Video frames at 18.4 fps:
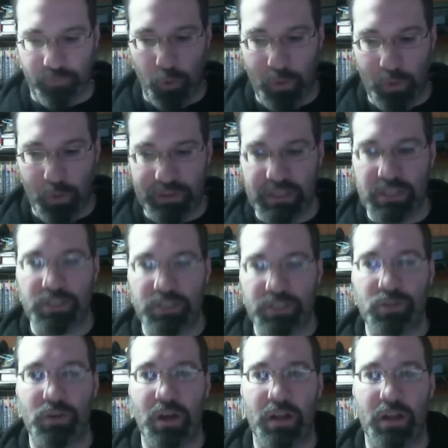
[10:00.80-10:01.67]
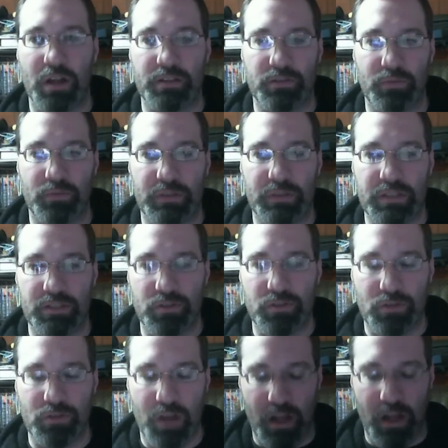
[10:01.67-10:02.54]
what these two
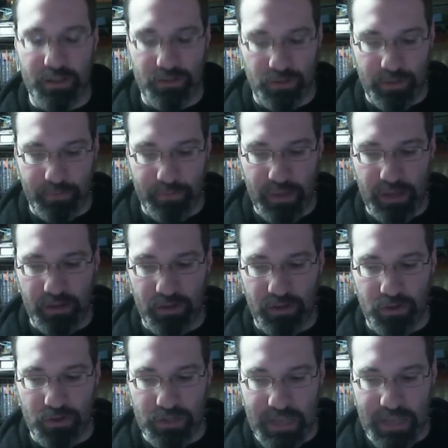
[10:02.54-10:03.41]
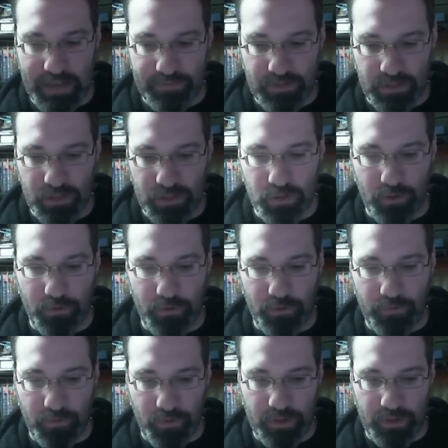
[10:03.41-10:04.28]
console competitors have to do
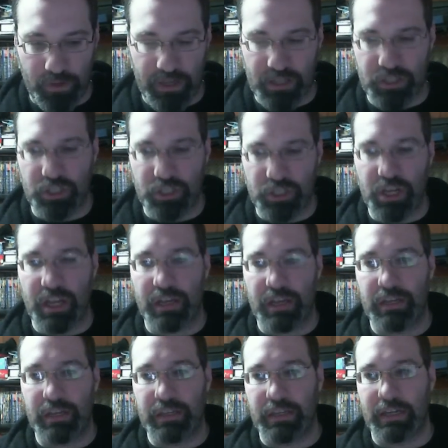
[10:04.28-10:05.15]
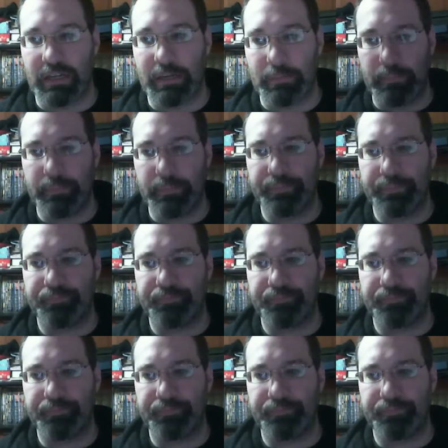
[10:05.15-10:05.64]
for the next gen, in